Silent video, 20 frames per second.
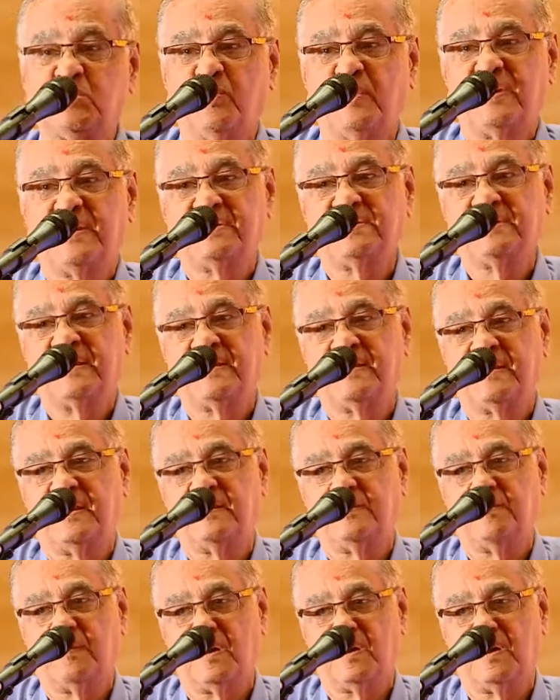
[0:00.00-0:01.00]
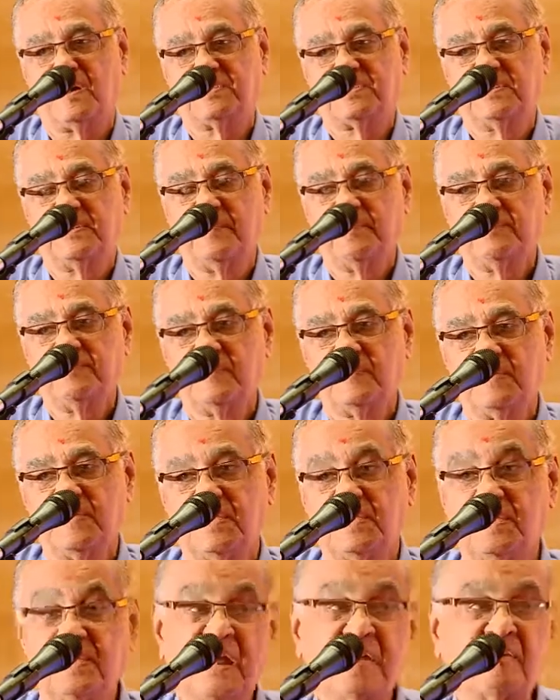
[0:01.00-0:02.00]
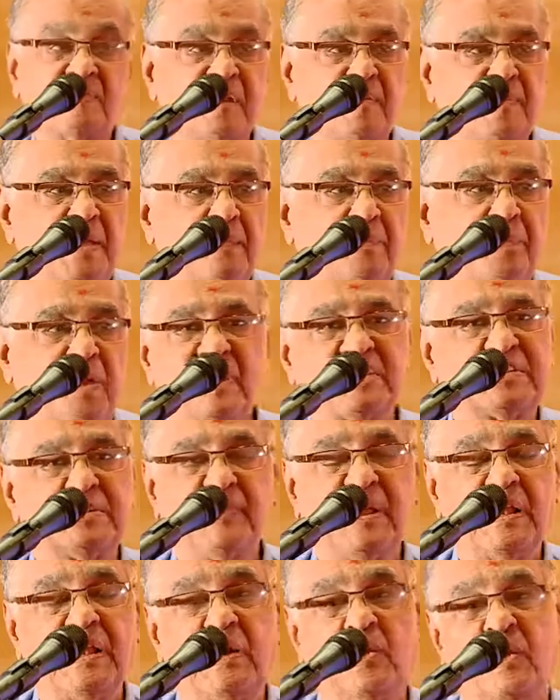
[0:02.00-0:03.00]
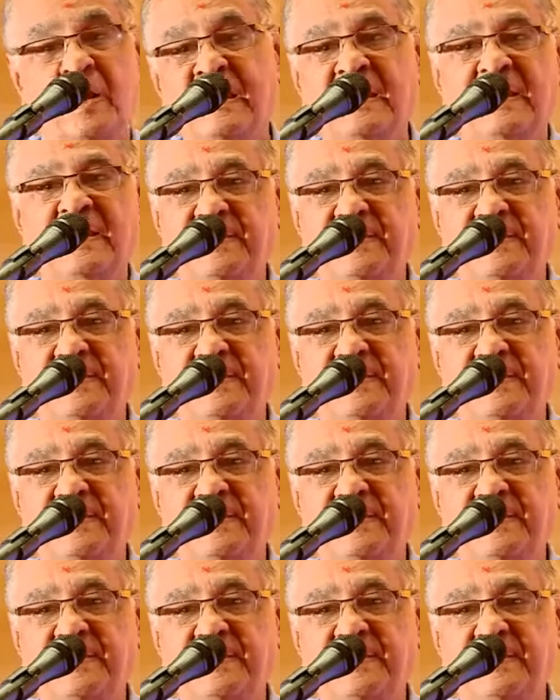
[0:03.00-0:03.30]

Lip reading: towards 100 marks. That will be possible only